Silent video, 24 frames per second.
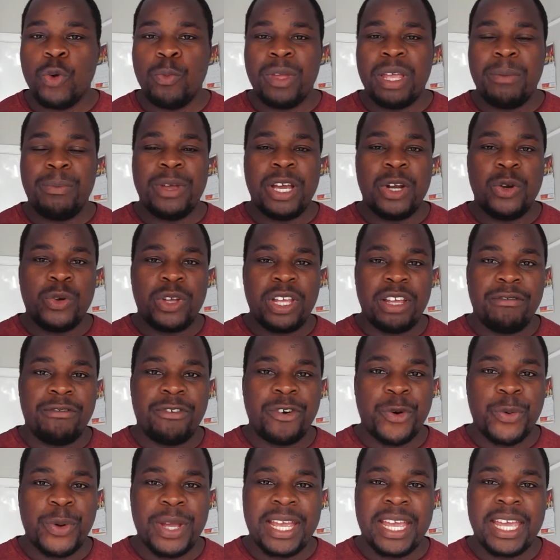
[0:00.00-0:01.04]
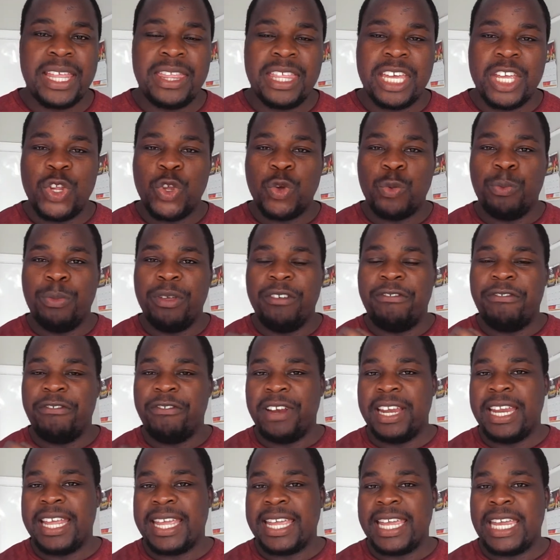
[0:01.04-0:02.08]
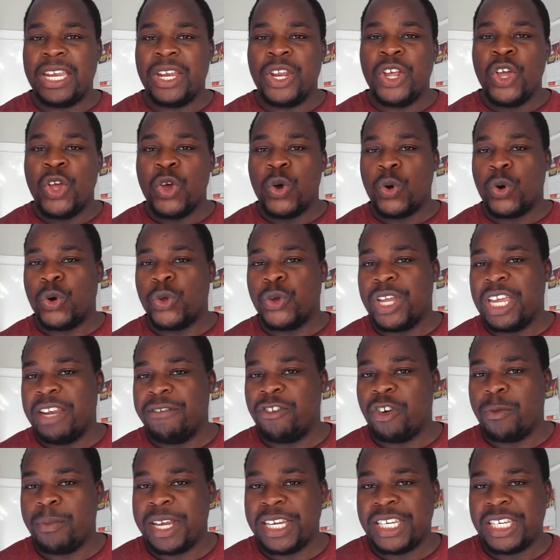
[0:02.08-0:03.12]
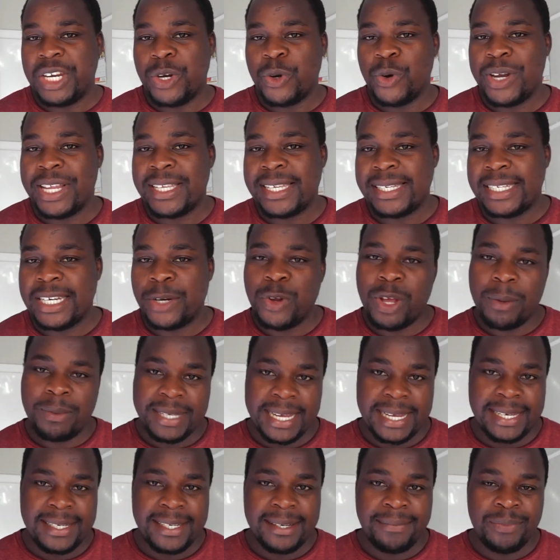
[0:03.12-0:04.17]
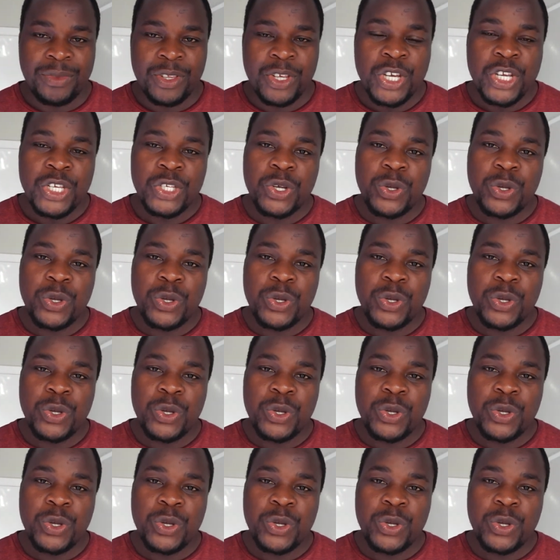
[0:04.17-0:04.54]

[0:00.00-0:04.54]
or maybe you're looking for work, and then you'll be filling in all your information on a certain website.